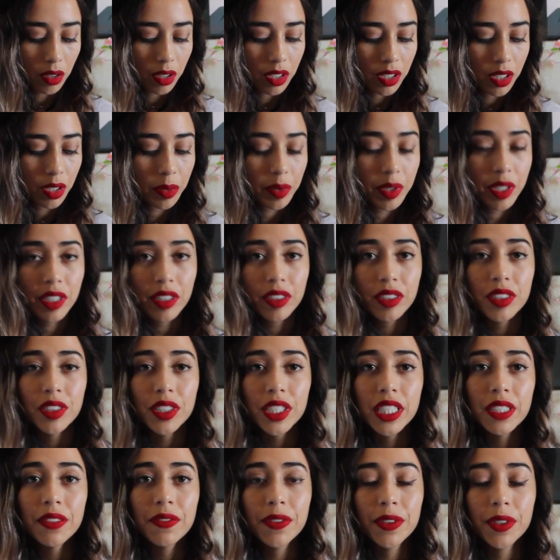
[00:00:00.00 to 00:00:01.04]
So when you're
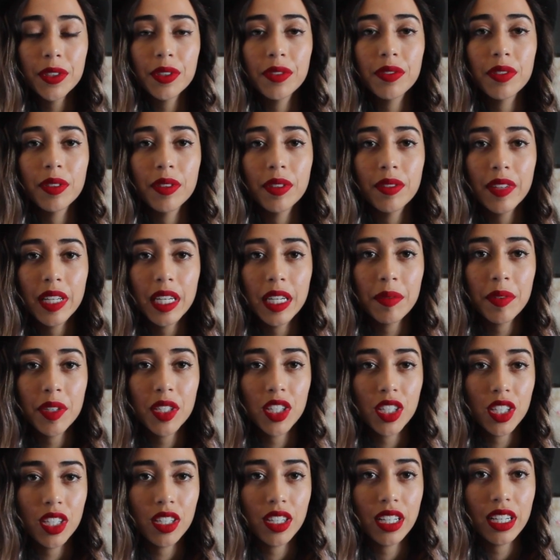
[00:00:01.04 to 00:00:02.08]
ordering food from the vending
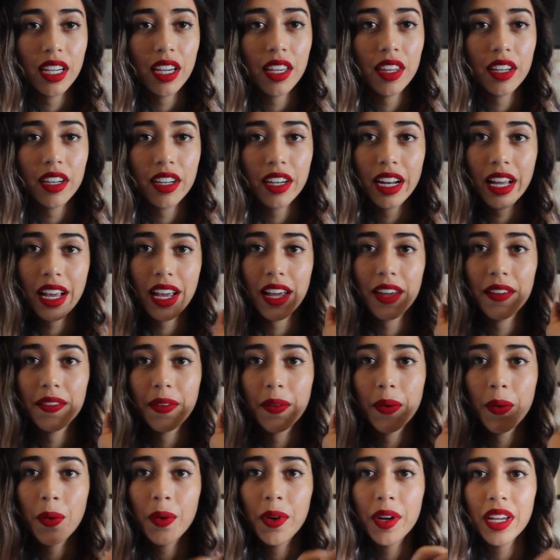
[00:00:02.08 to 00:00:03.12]
machine, you're either gonna have
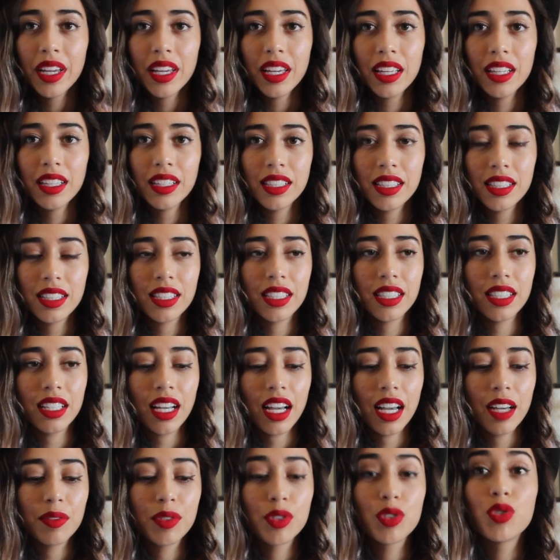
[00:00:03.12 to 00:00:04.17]
coins.
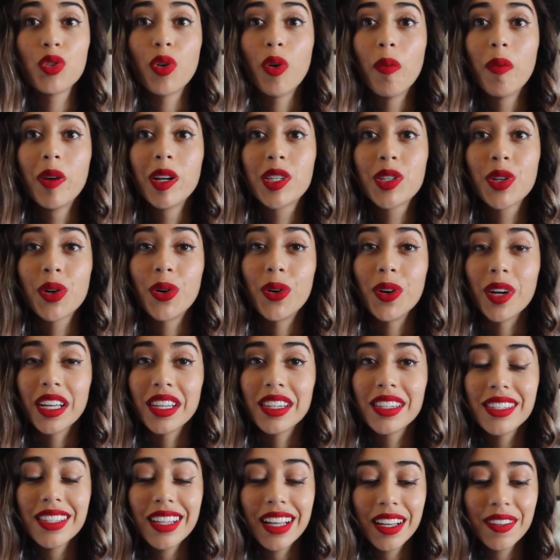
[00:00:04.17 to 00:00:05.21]
I have so much
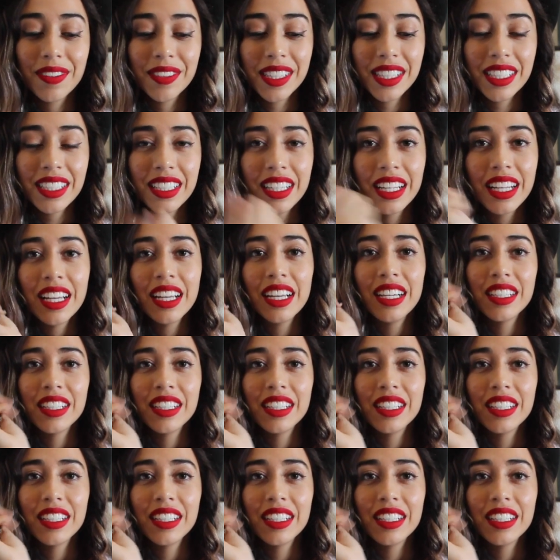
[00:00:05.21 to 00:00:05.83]
coins left still.